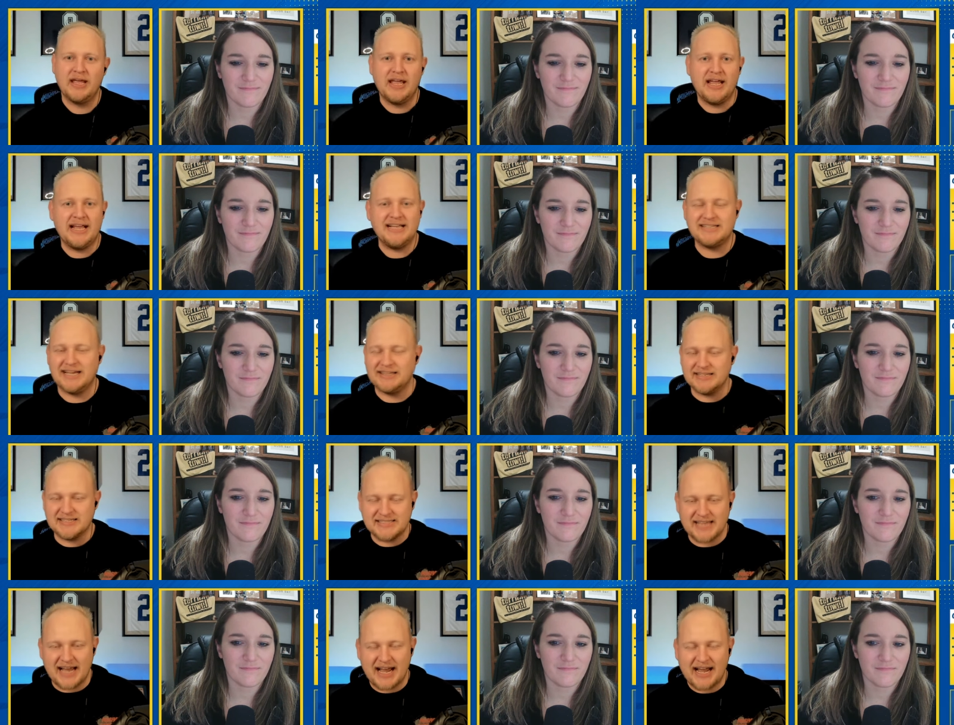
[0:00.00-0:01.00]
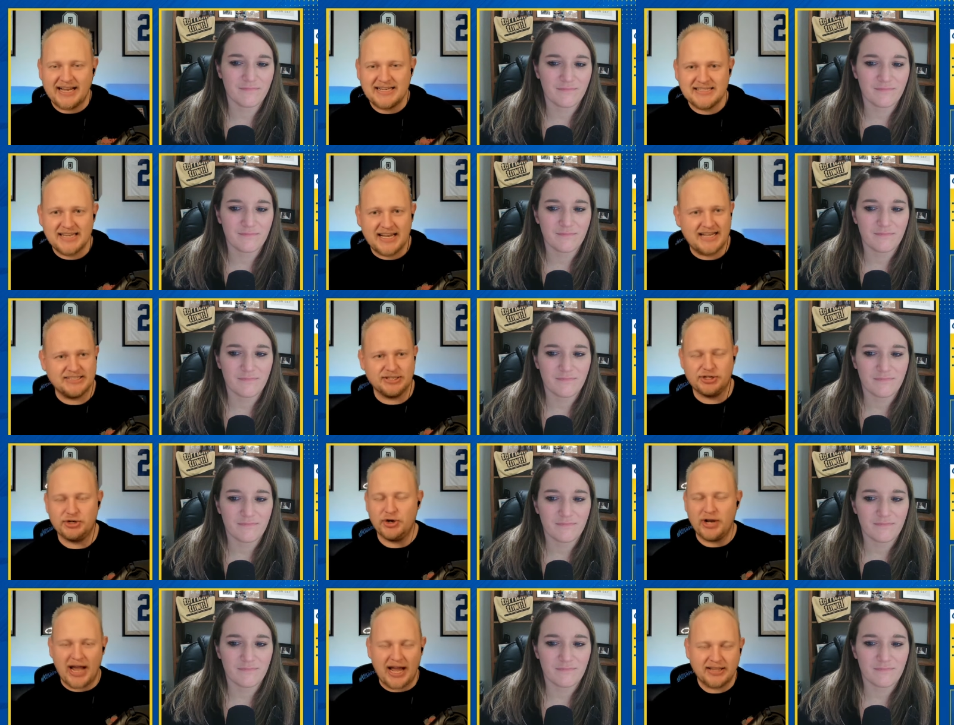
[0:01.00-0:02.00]
Speaker 1: He's got the size. He's a
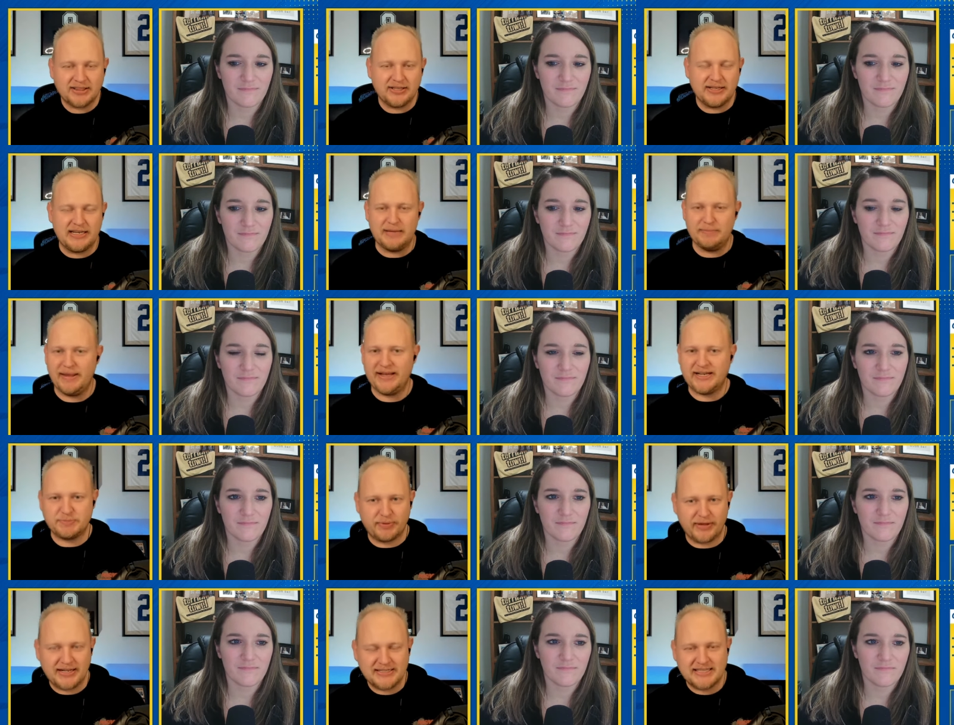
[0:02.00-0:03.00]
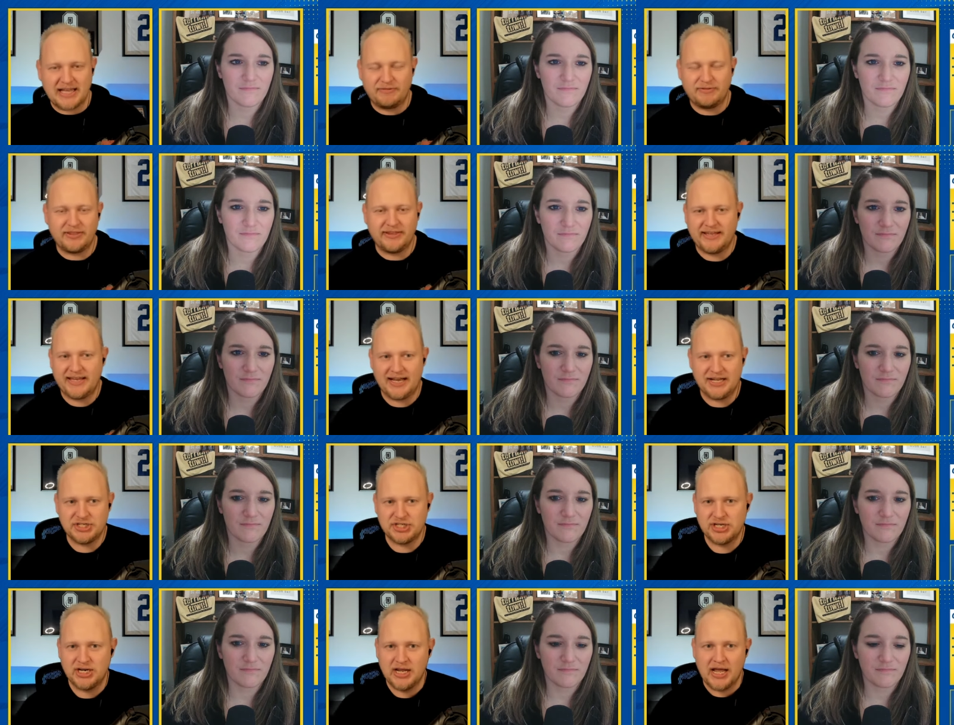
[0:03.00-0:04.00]
good athlete. He makes plays after the
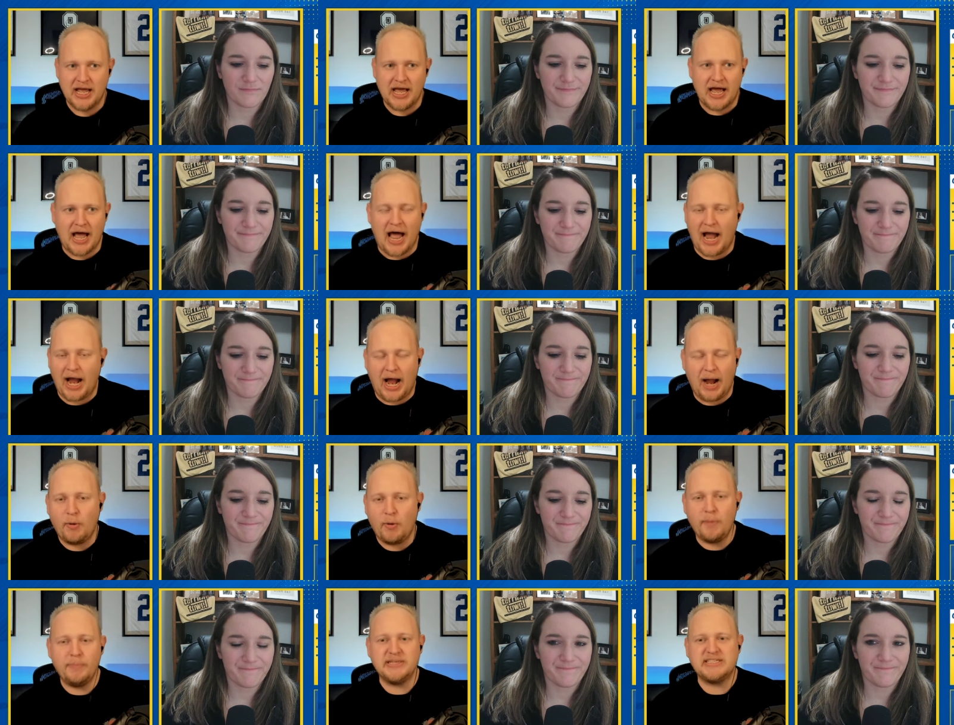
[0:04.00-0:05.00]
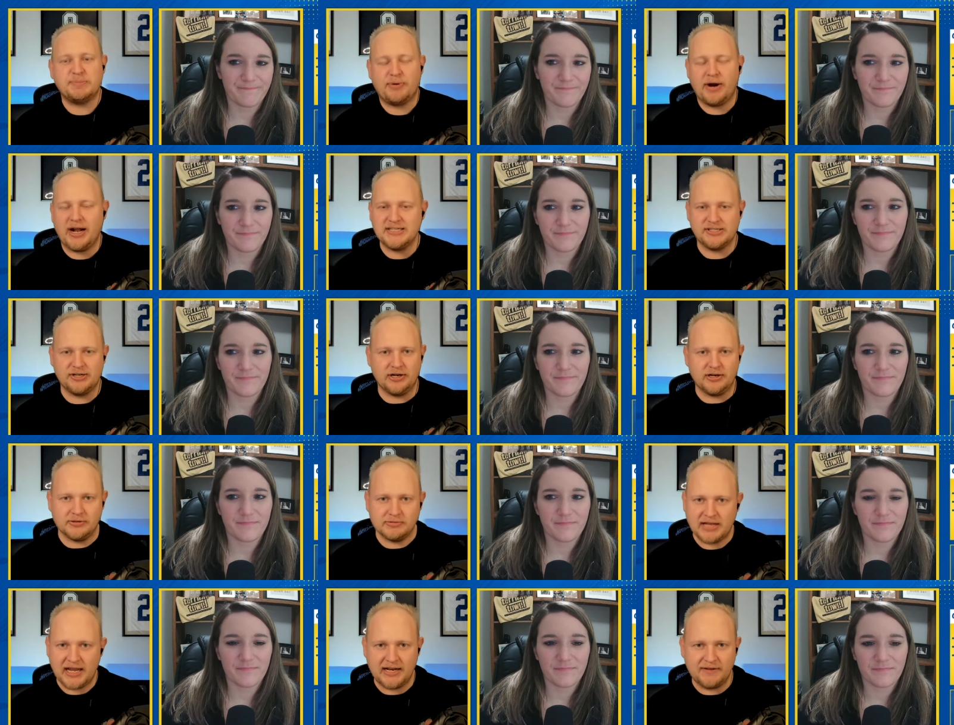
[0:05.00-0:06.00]
catch. I won't be surprised at all,
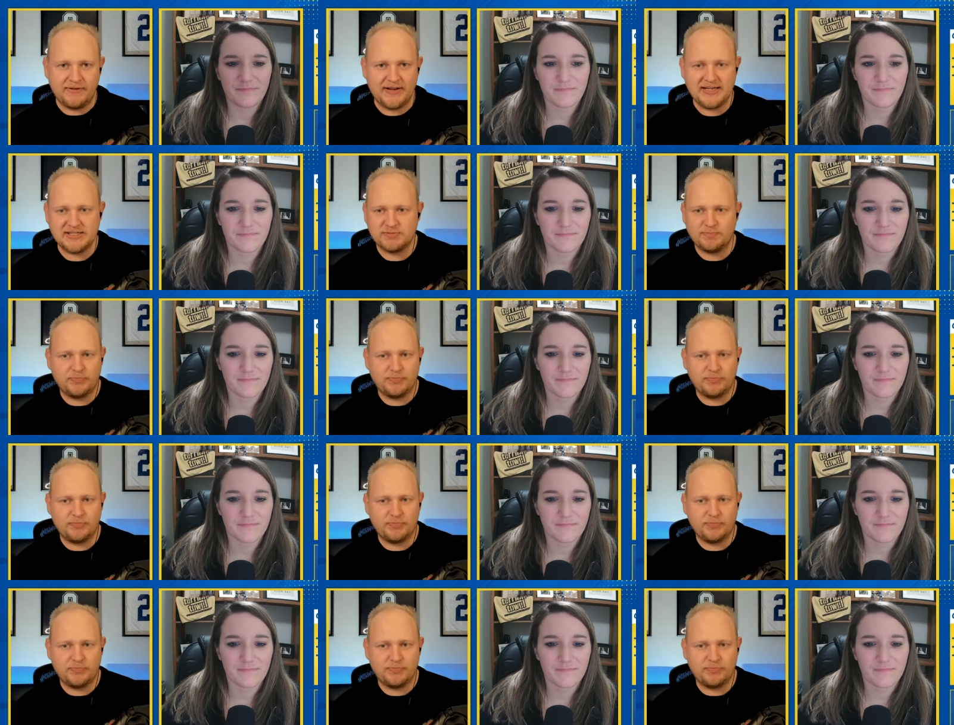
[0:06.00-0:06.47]
Kate, if he's